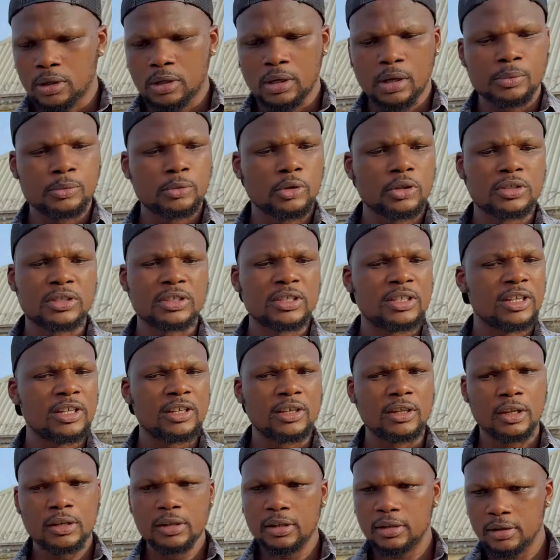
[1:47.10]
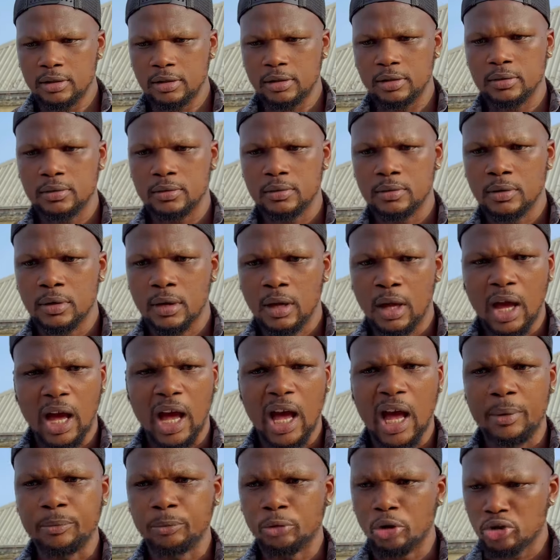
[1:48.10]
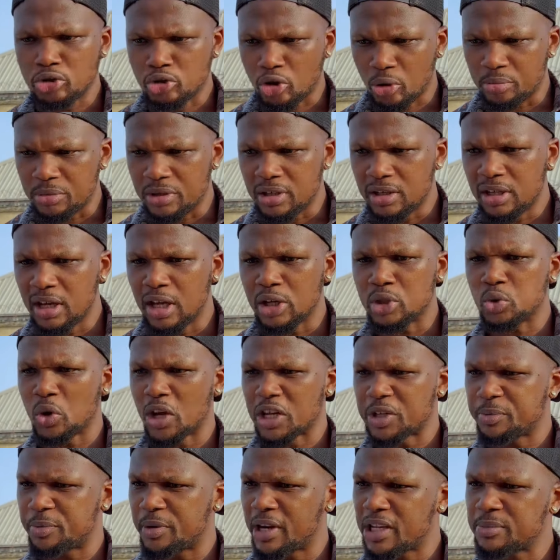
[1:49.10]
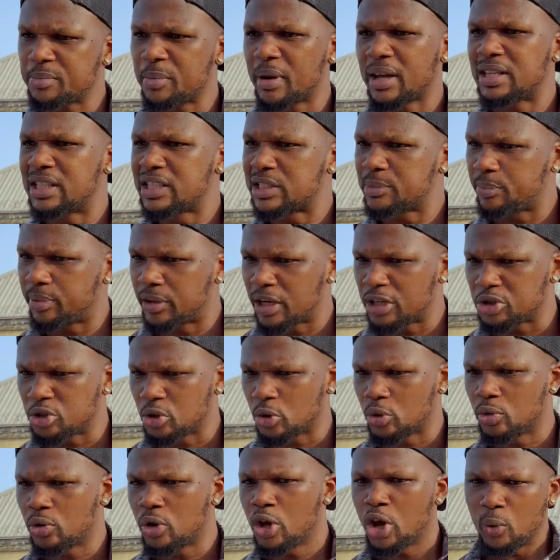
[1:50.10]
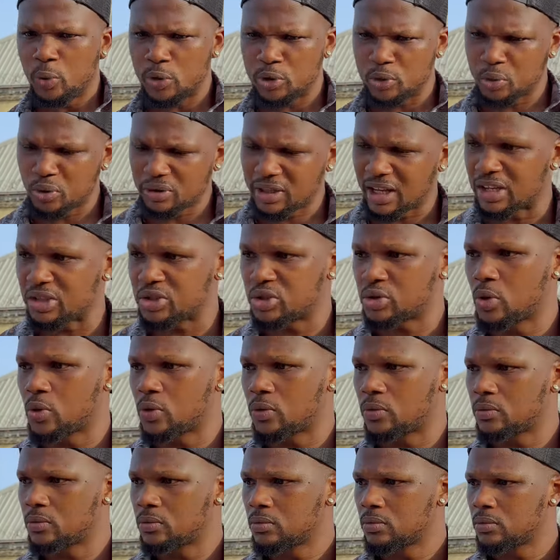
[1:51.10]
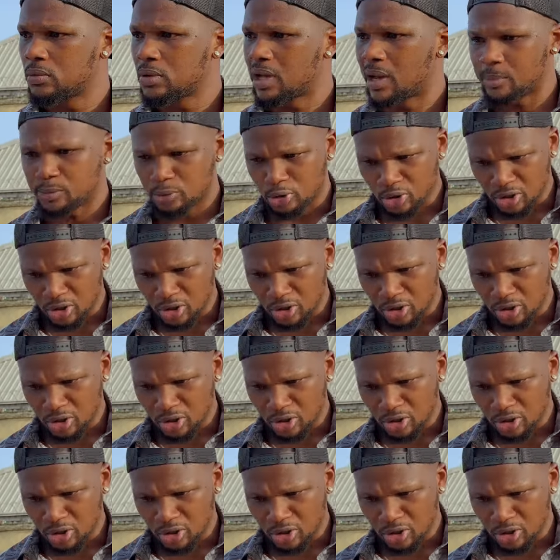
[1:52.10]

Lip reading: I'm not thinking anything. I'm just coming here to express my displeasure with what I saw. I'm